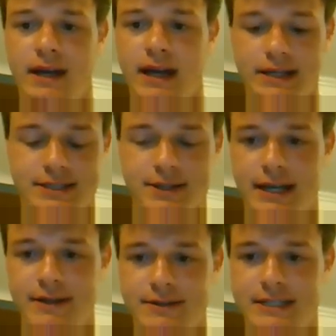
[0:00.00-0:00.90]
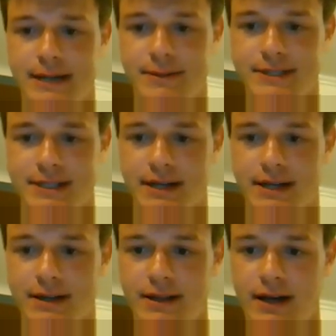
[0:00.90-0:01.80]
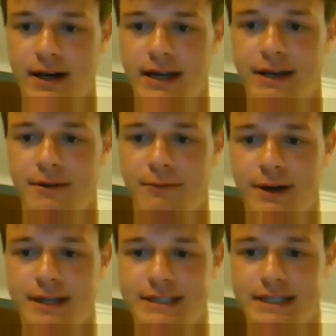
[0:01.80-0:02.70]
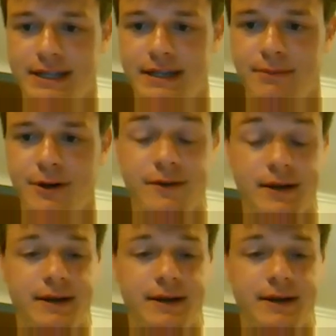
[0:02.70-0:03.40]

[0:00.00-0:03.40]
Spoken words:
and so then he was just able to hit one easy move.